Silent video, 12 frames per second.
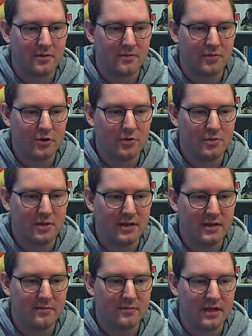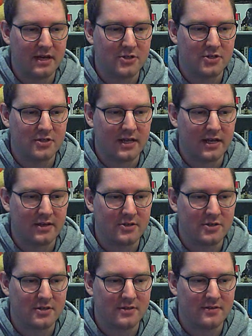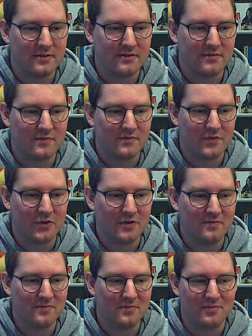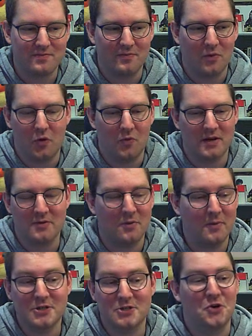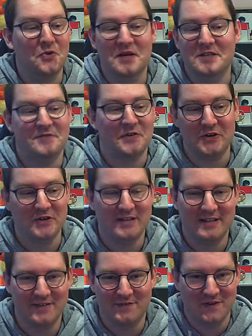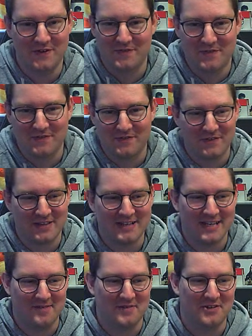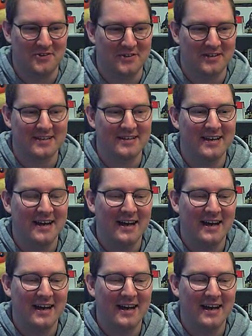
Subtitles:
Probably, yeah, just there. Just fun, almost always fun for the Demogorgon.